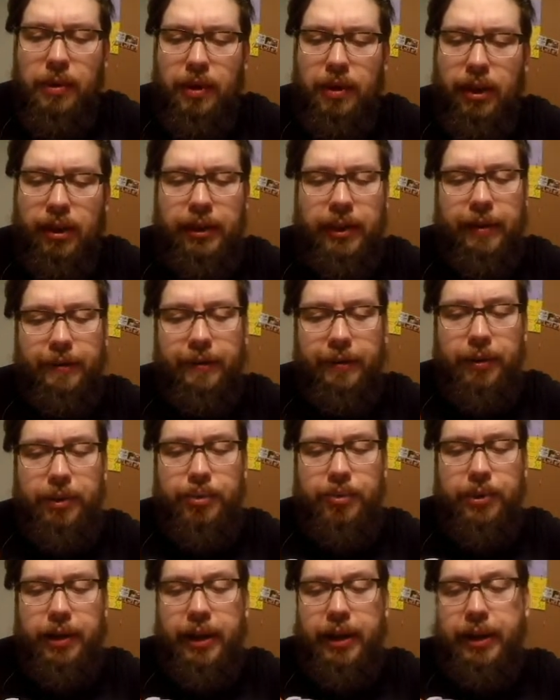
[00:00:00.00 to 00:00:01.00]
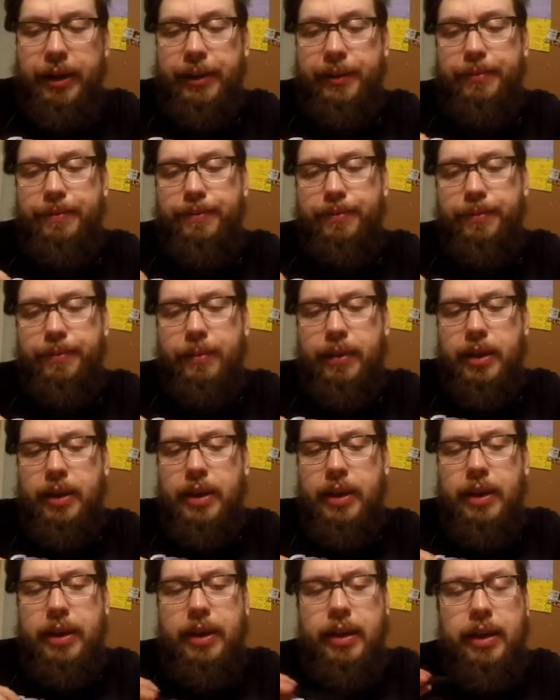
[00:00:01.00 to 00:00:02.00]
Like that first one I had.
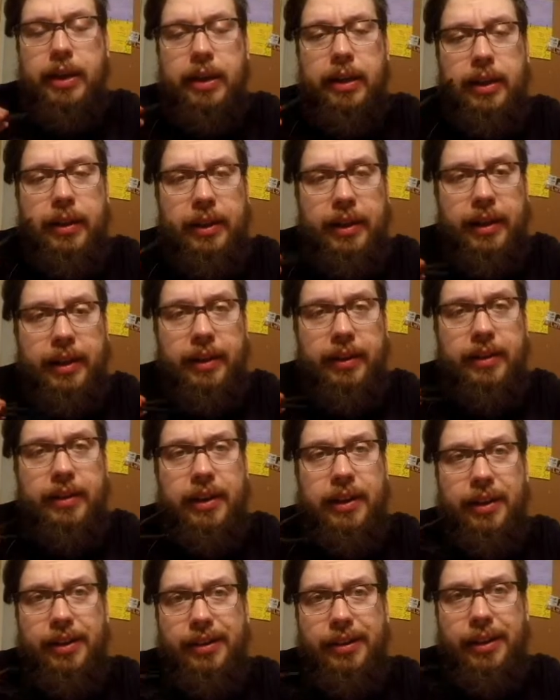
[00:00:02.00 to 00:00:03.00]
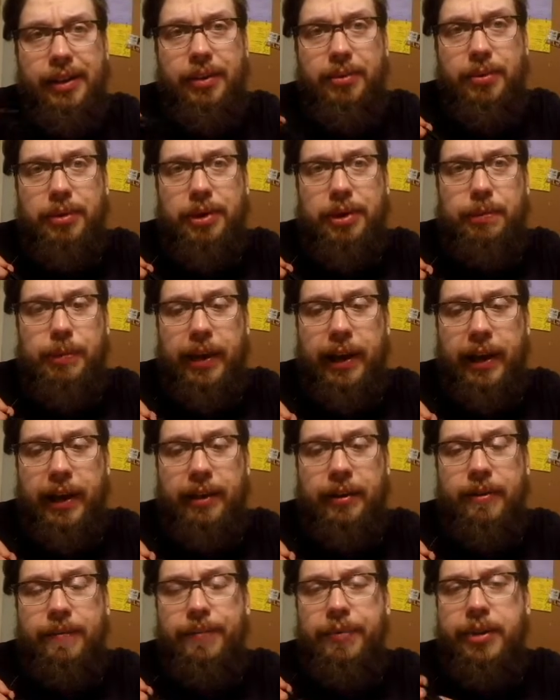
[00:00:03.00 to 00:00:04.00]
And again, not to say this one is bad.
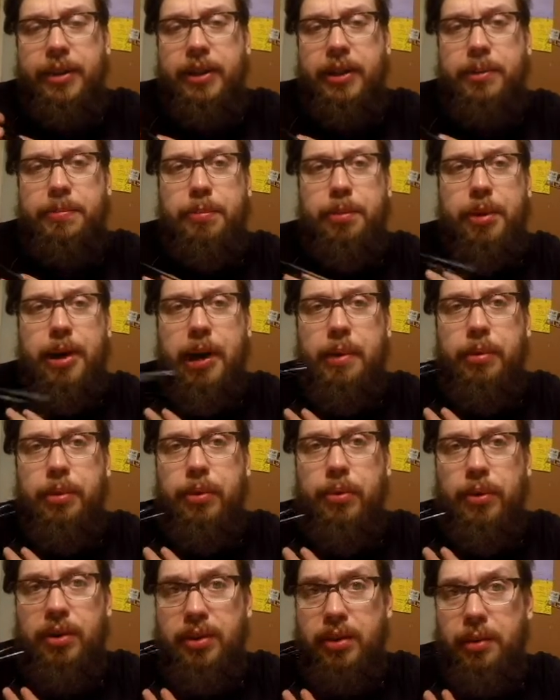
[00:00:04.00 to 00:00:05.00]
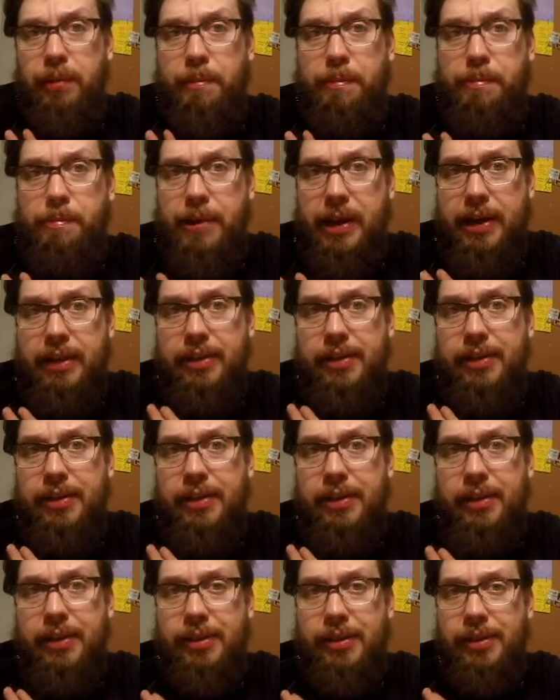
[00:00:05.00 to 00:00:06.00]
It's probably one of the best
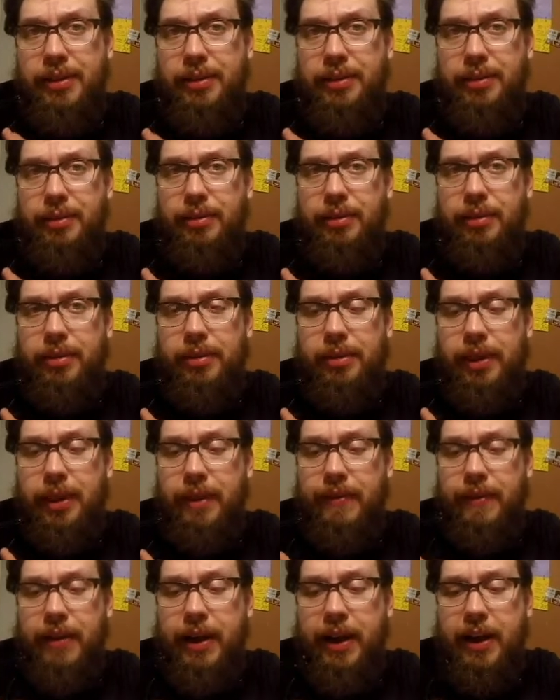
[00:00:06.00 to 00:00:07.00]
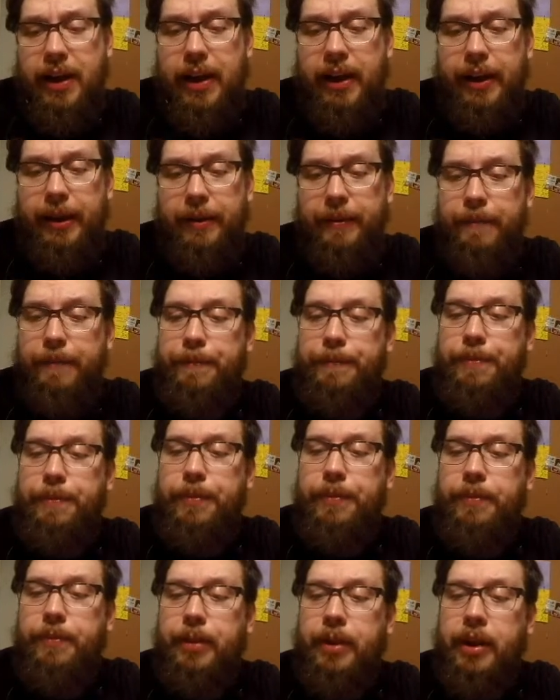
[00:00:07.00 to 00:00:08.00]
instant noodles I've had.
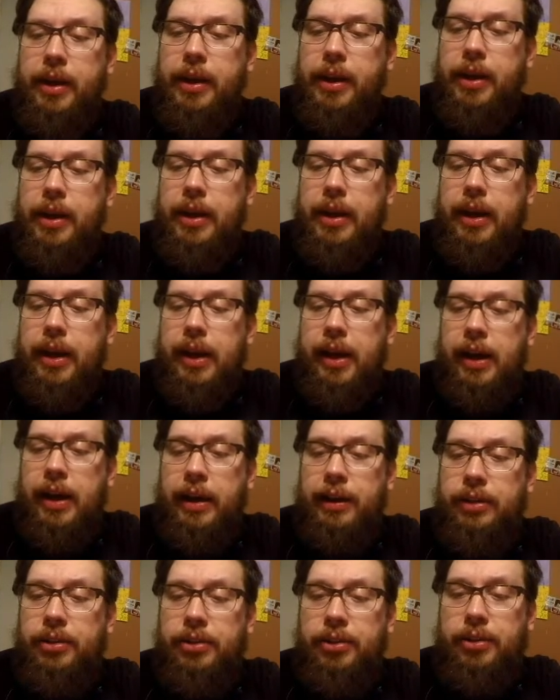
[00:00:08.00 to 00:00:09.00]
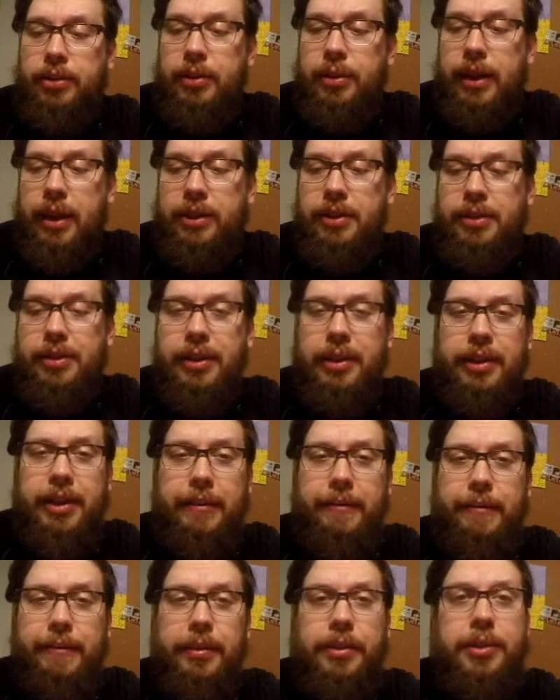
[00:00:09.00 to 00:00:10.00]
Uh, I just think
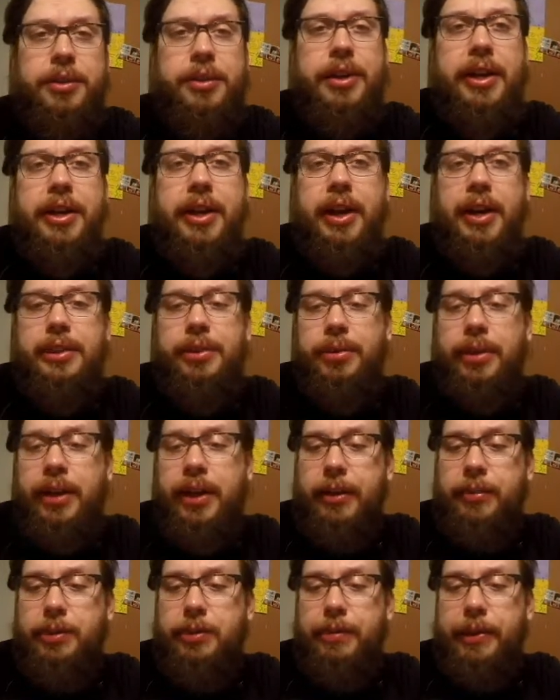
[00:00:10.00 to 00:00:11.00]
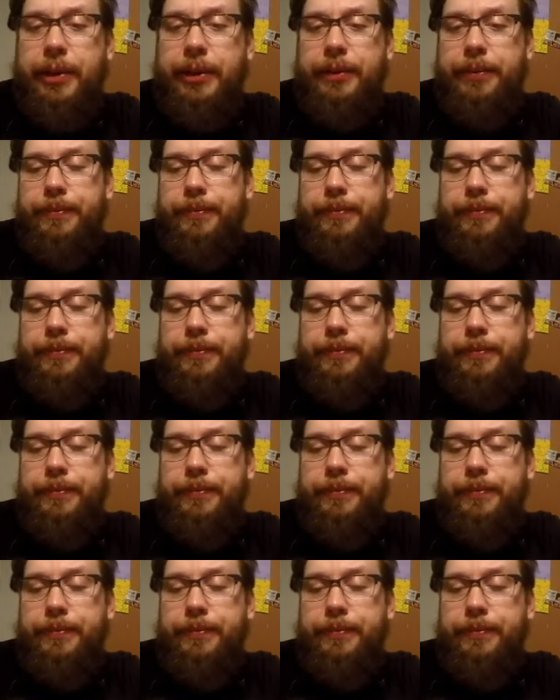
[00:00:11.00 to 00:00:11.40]
that first tonkatsu I had was better.